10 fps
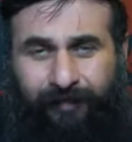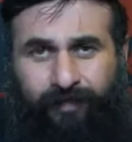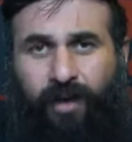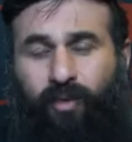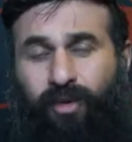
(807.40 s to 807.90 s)

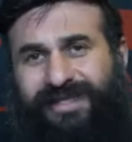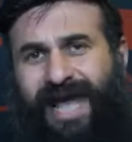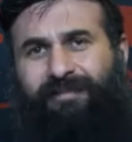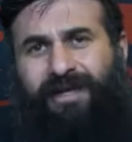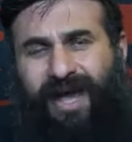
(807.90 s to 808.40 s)
Well,
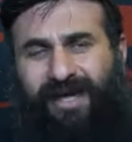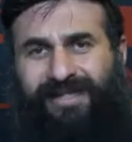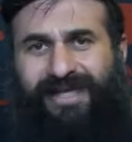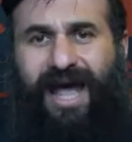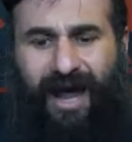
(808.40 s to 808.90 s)
Sam the nice
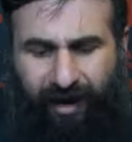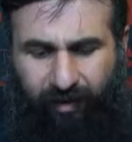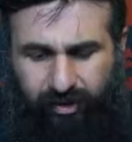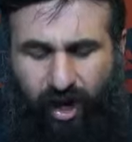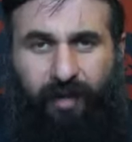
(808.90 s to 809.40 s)
guy
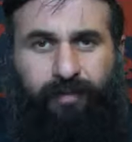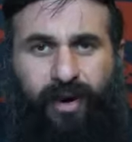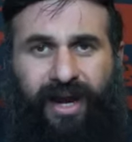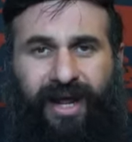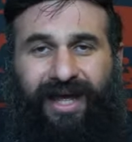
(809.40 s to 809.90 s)
was
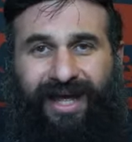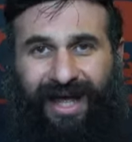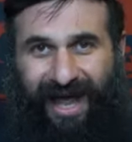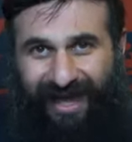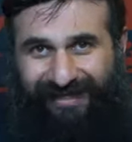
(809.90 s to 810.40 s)
operating
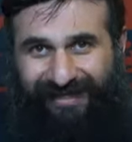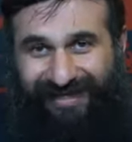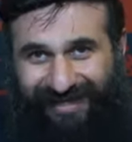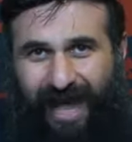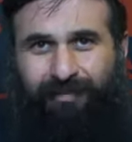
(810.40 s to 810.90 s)
as
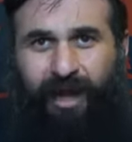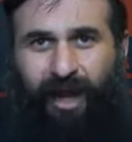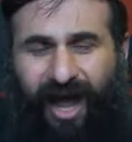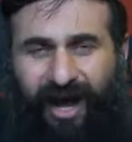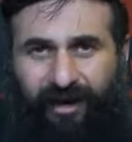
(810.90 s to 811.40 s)
Sam the
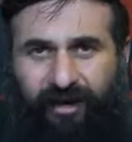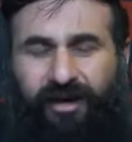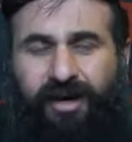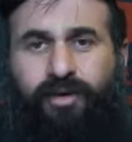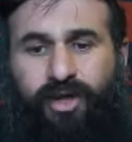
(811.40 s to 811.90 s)
liar,
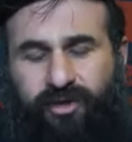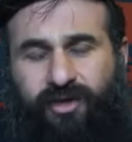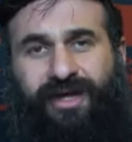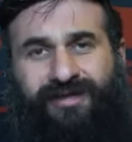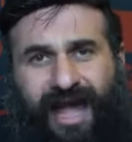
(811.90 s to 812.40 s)
which is
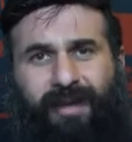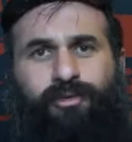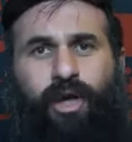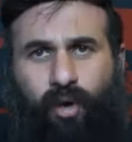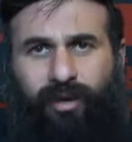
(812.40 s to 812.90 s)
Sam
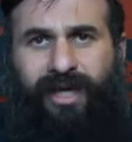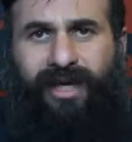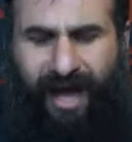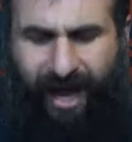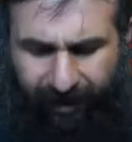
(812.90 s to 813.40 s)
the lonely
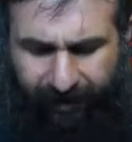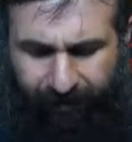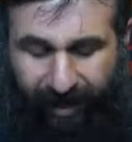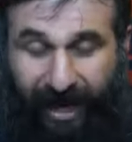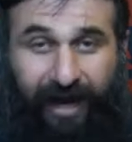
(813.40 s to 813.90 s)
guy.
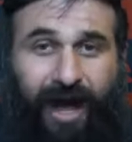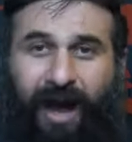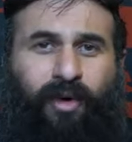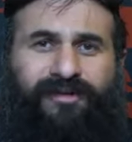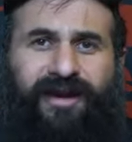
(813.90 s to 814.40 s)
And I
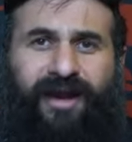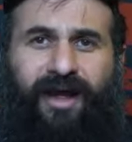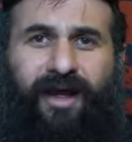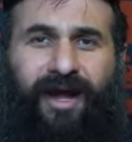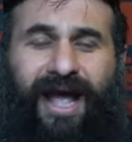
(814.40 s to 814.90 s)
wasn't a,
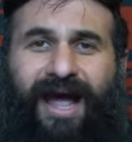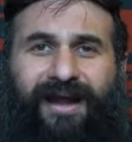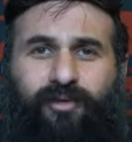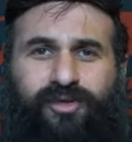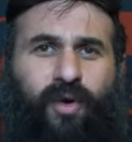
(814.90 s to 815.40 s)
a guy
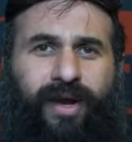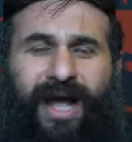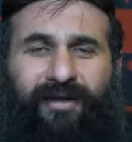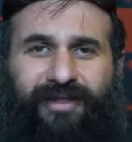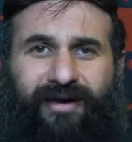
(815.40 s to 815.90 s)
that was going
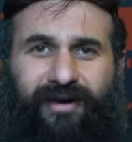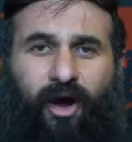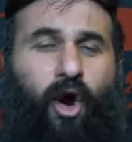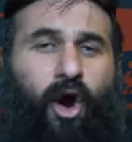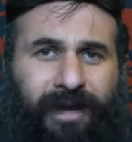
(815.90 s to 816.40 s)
out there and
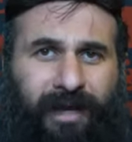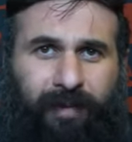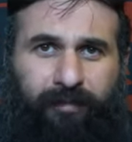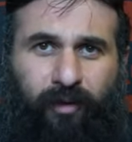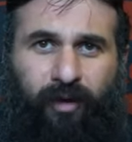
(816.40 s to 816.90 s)
harming
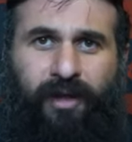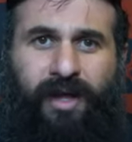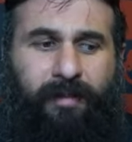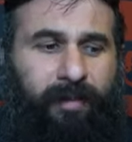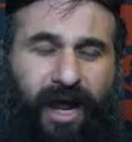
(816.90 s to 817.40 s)
people,
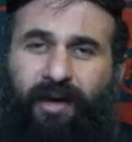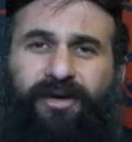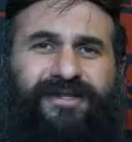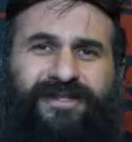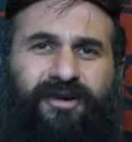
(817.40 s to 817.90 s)
but I
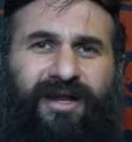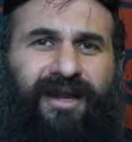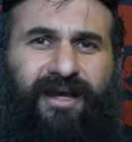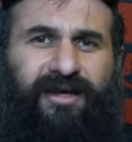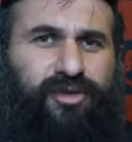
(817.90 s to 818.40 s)
wasn't
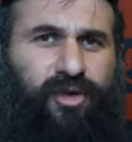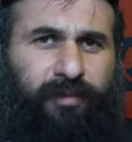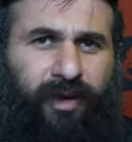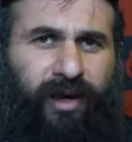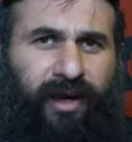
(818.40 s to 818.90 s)
certainly
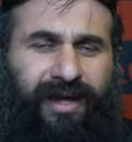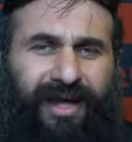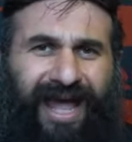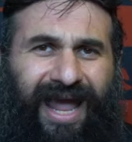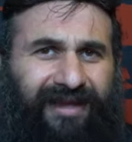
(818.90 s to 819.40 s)
contributing
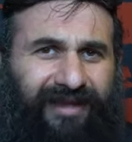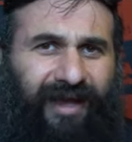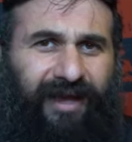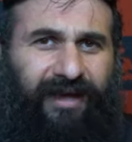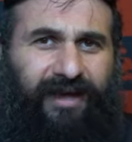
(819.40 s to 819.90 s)

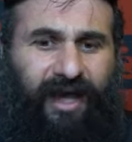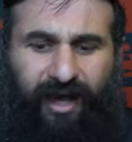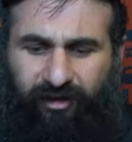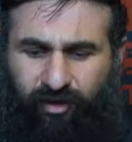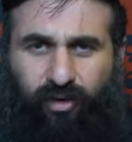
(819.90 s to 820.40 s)
anything
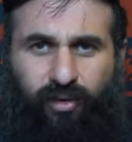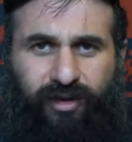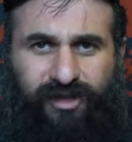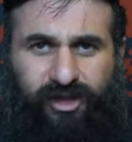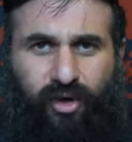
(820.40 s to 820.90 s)
into
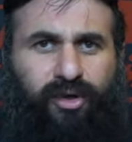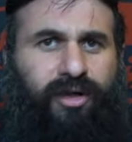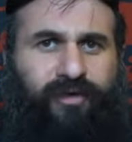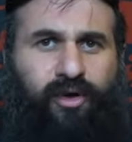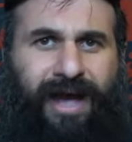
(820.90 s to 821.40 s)
this circle
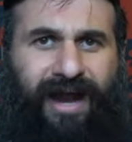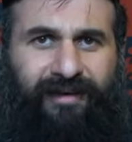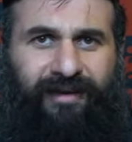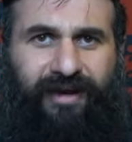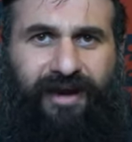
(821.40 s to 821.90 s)
of
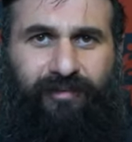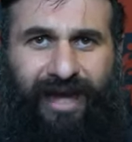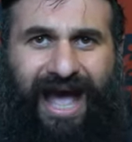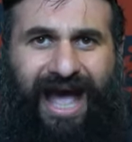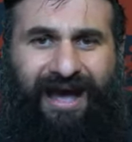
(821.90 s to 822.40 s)
humanity that we
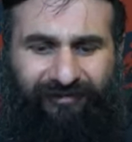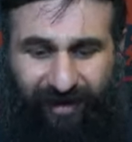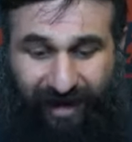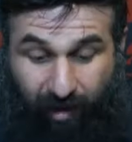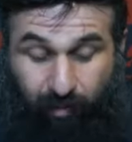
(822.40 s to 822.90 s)
have
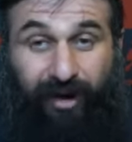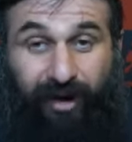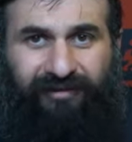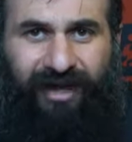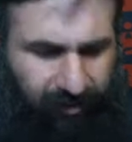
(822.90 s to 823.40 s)
and we are
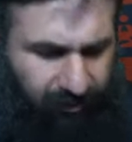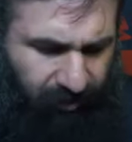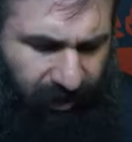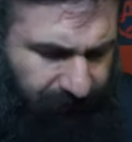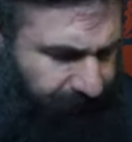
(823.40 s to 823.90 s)
living in
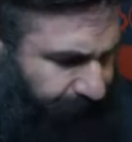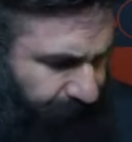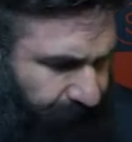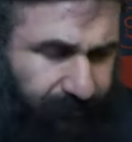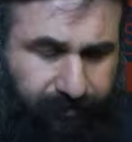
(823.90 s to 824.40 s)
today.
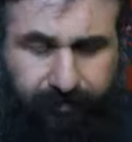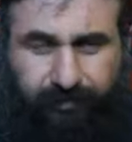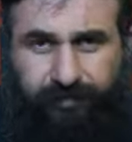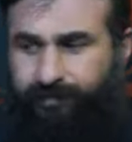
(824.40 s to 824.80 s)
It must have